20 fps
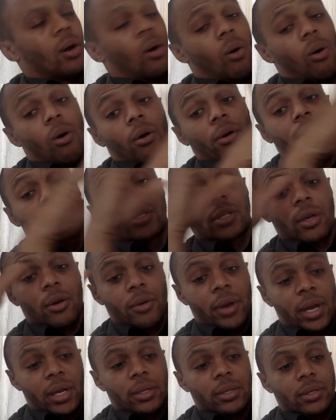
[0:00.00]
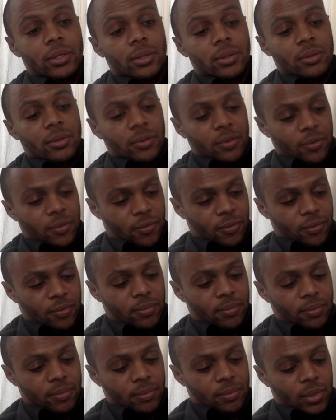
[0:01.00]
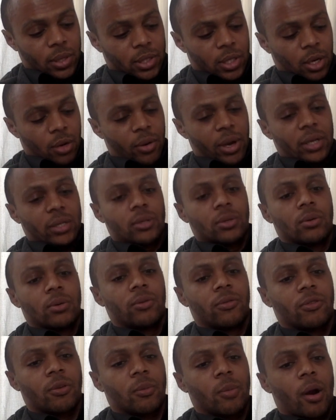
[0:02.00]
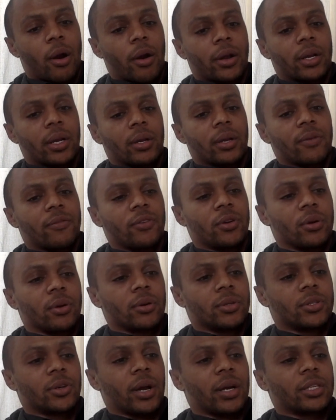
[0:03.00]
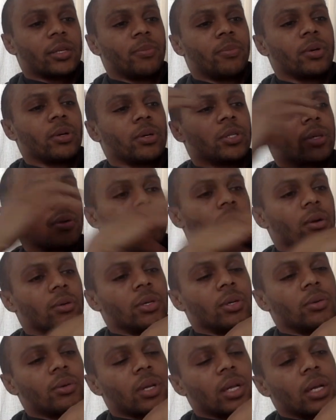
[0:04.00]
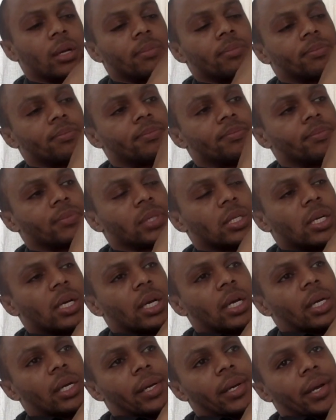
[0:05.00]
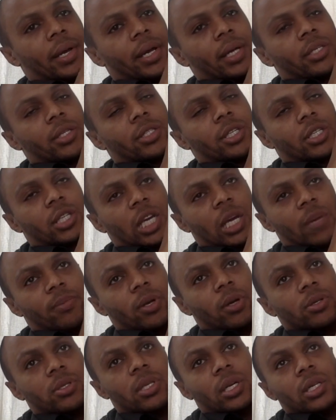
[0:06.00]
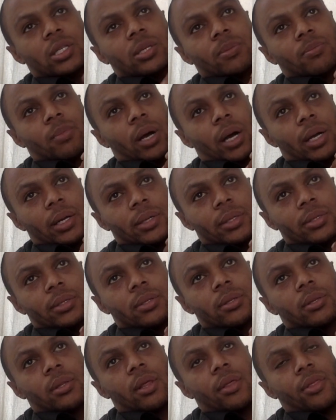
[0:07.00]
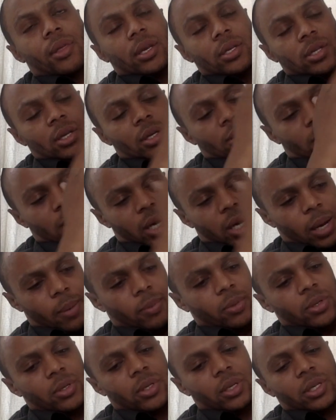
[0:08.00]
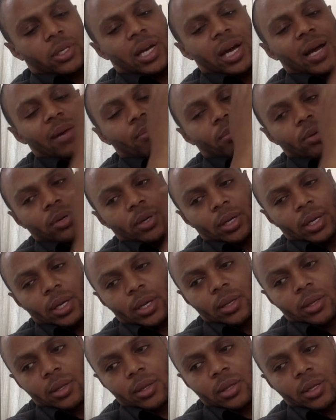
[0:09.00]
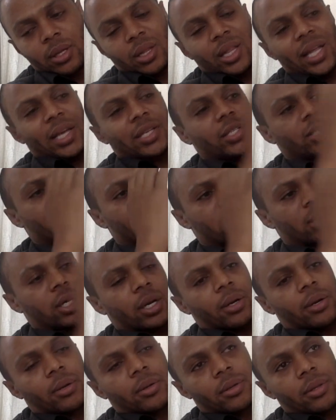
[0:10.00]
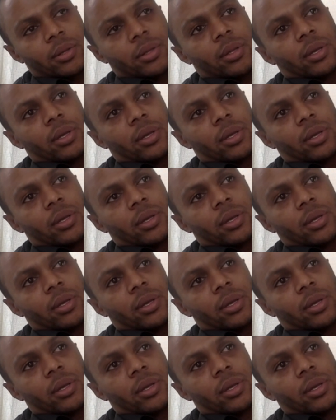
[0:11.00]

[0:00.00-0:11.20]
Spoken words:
Or it's a great tool for marketing if you're trying to build your own youth club. So just keep those things in mind. The things that you accomplished, the time put in, the lessons learned,